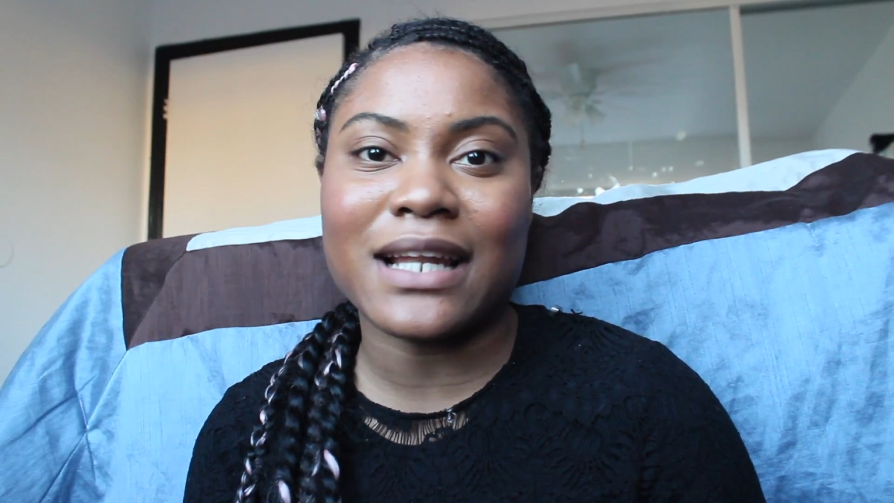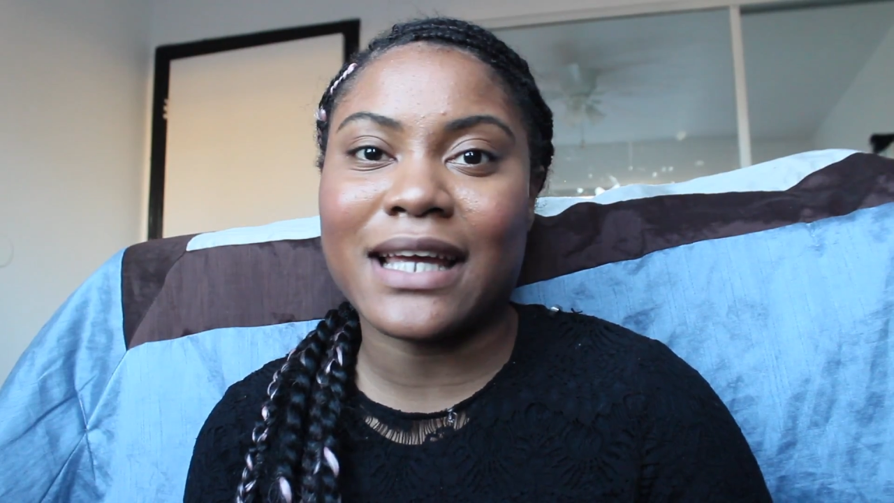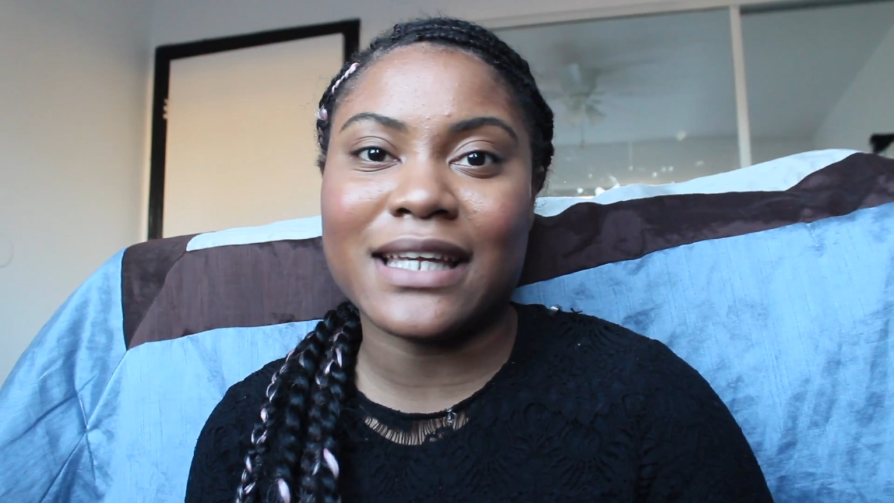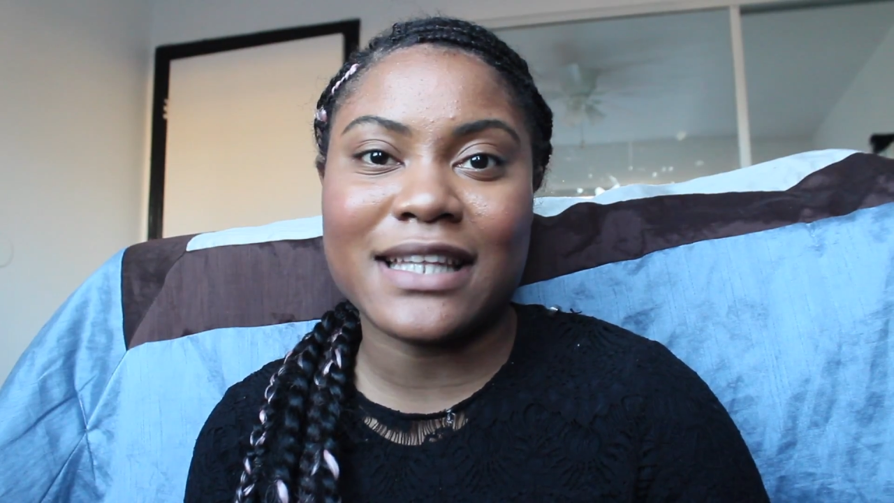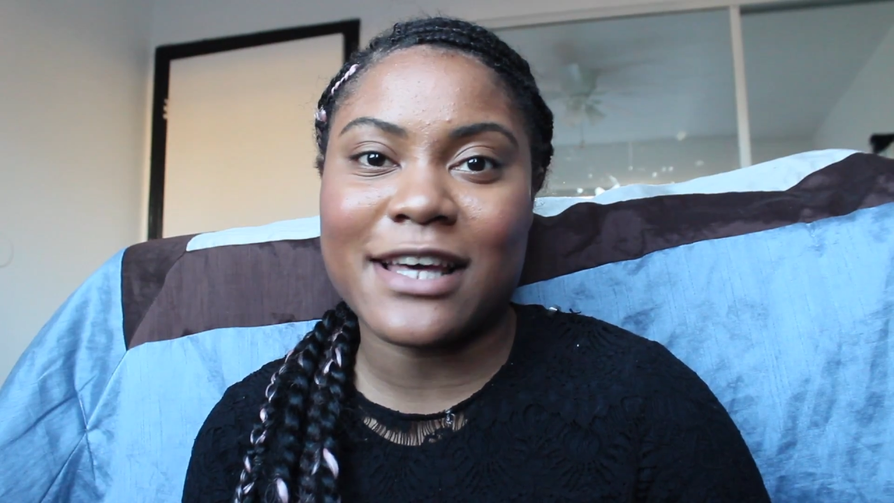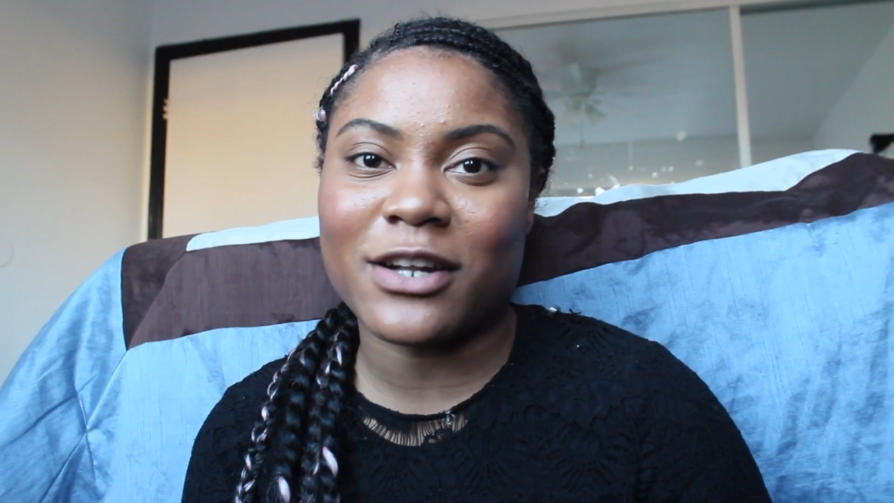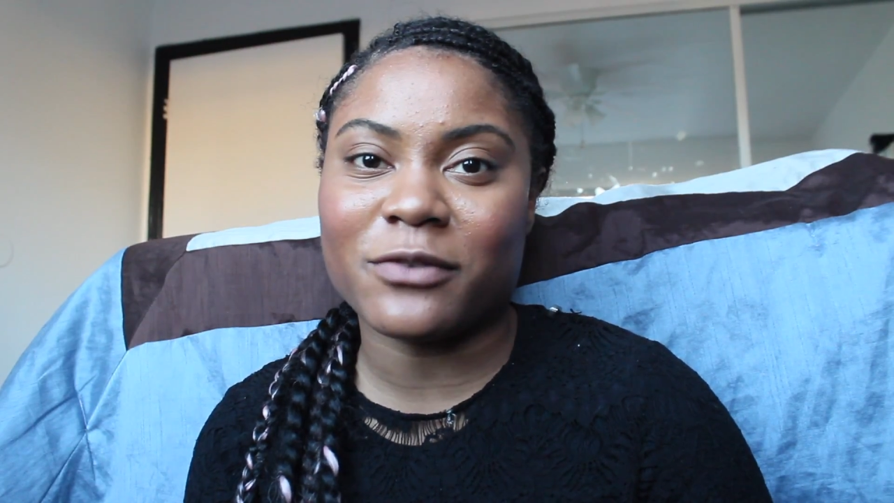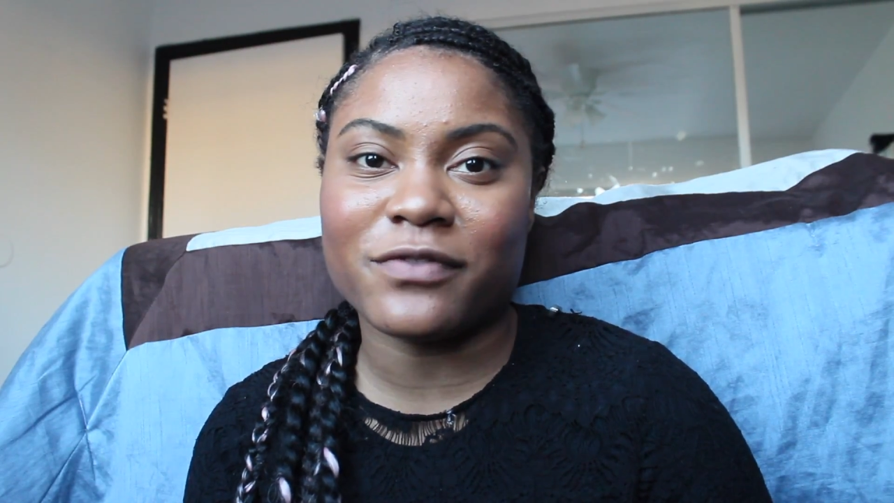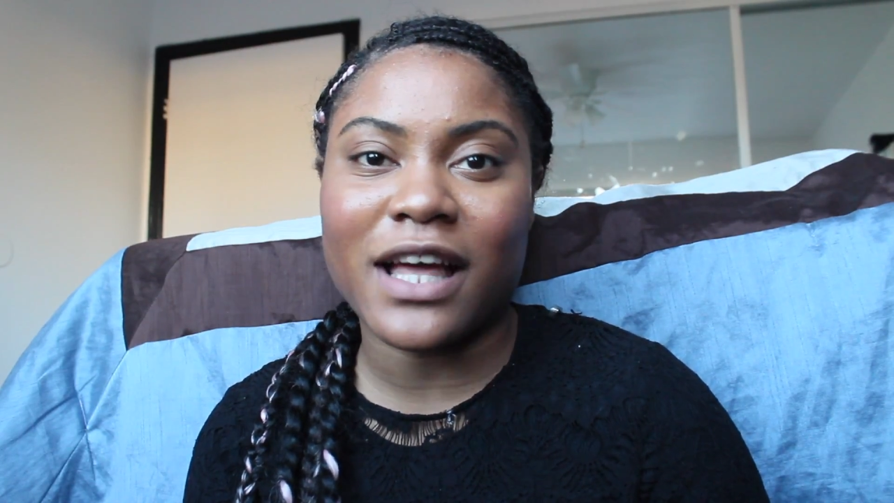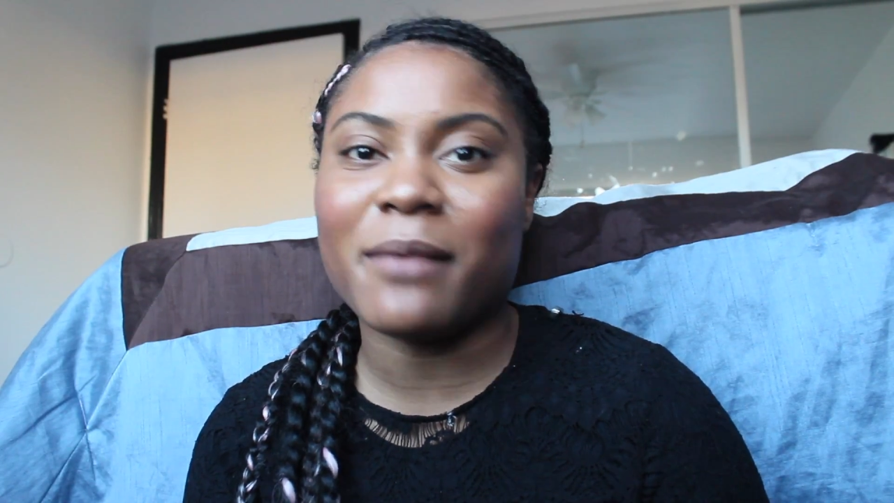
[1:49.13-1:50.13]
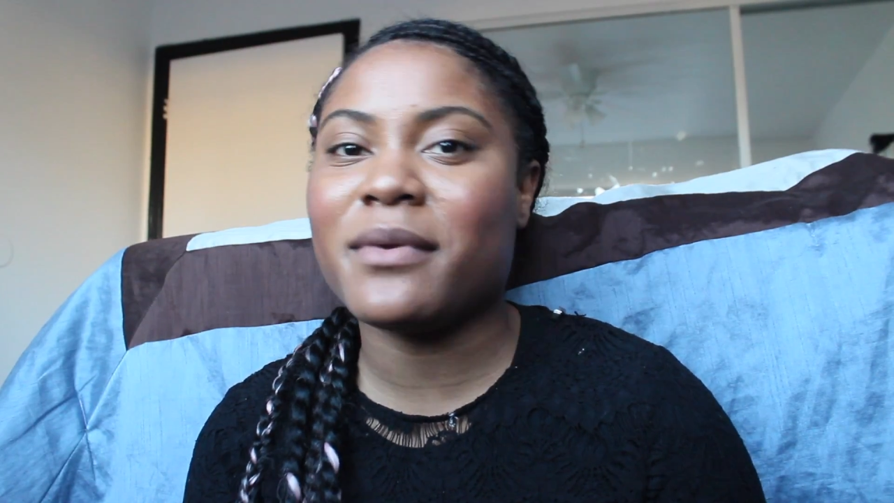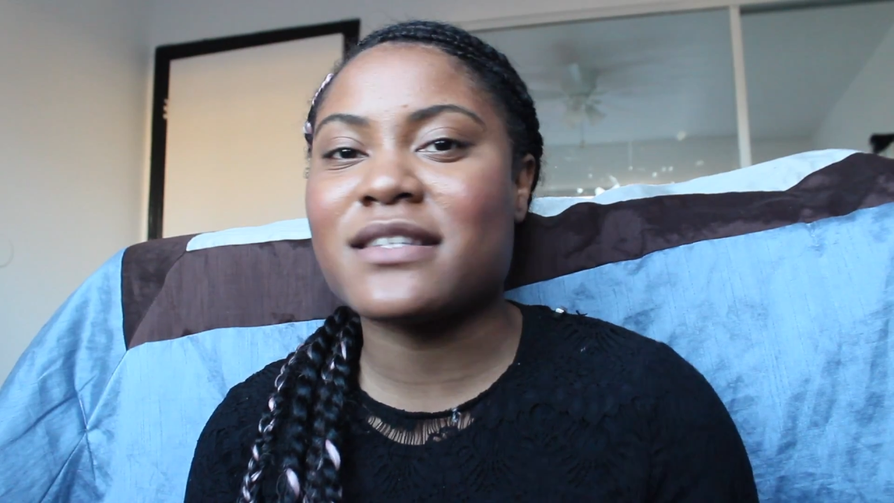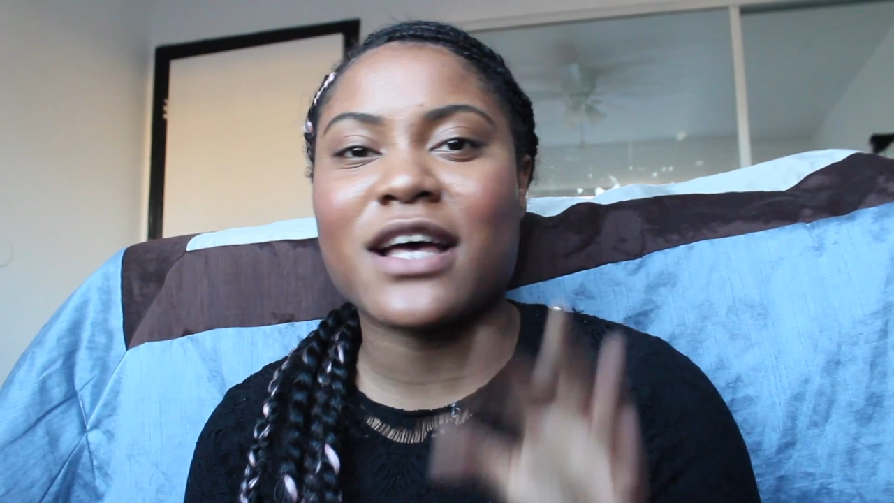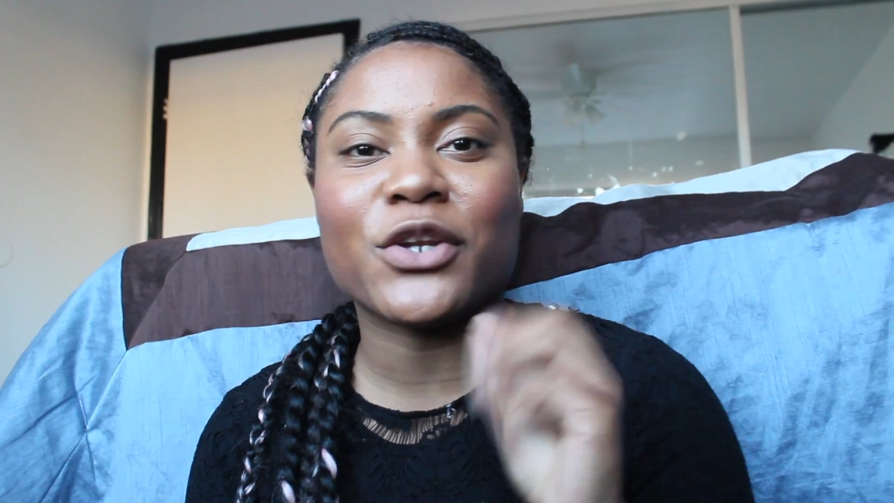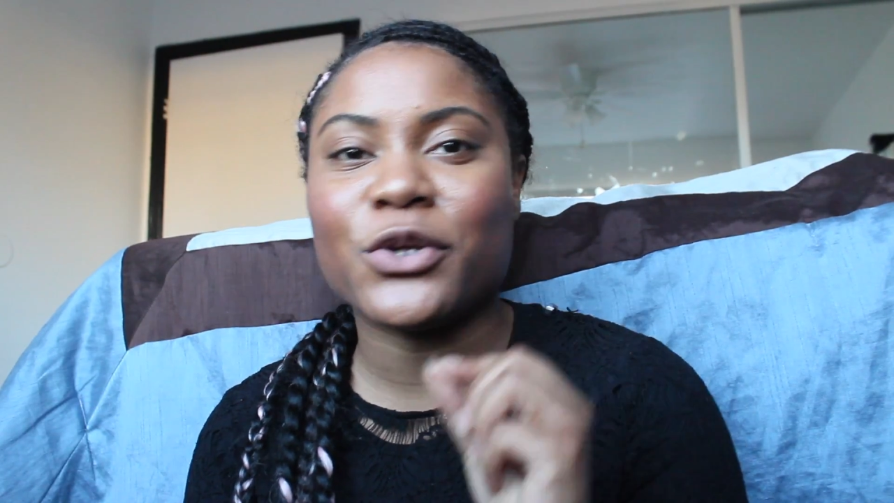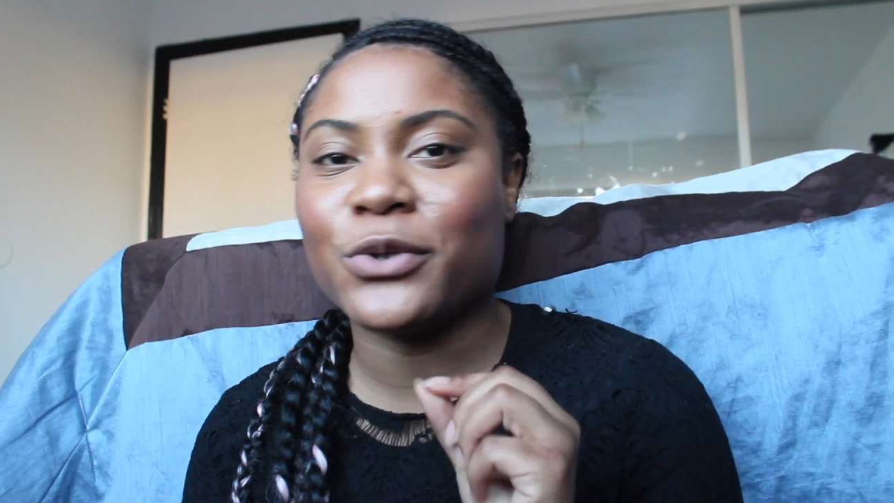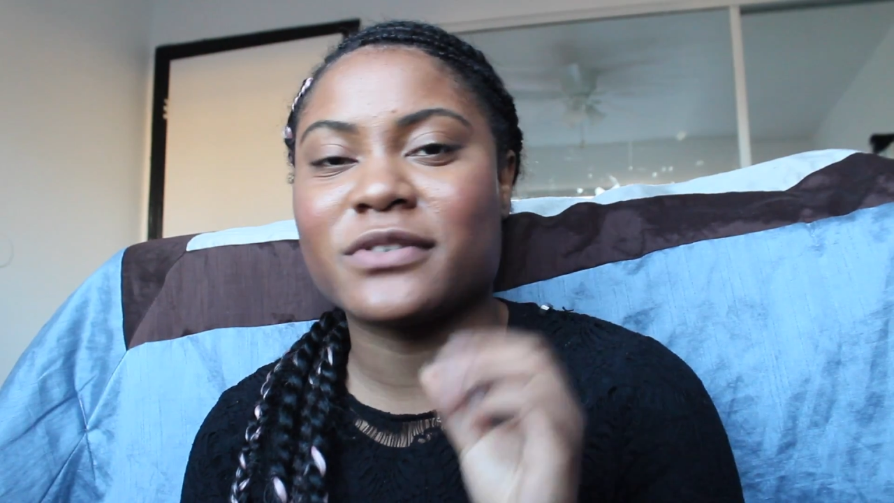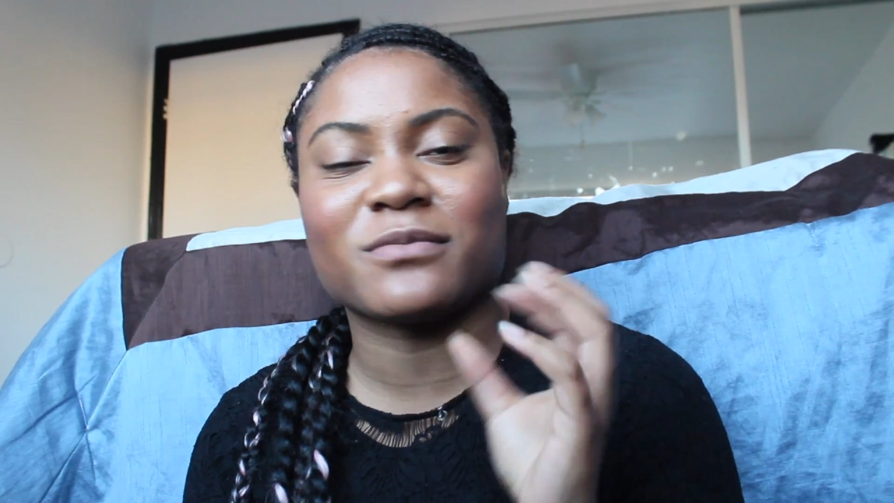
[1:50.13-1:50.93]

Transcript: not eating that on the flight because I knew